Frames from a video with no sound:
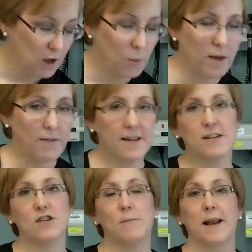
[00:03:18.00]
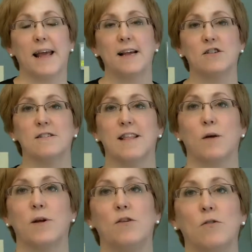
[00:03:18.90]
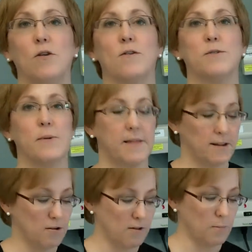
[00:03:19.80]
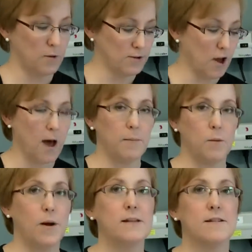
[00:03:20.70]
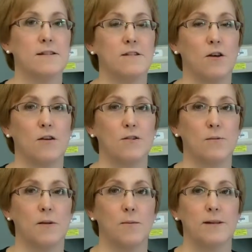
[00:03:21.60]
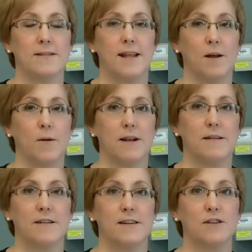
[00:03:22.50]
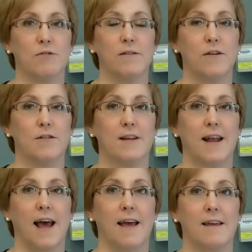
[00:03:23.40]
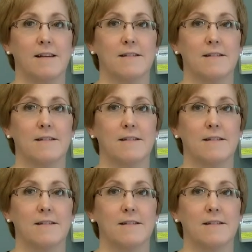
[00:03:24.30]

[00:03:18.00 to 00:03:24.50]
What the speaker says: We have additional medications that we do use, but these are the most common ones. And so those were the ones that I wanted to just review today.